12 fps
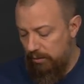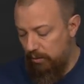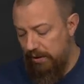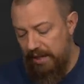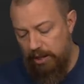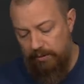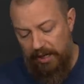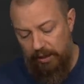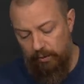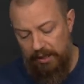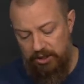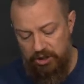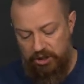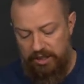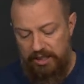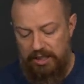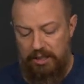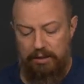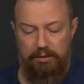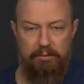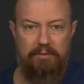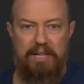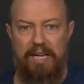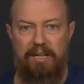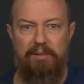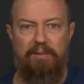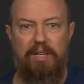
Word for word: without a mic, right? Just the native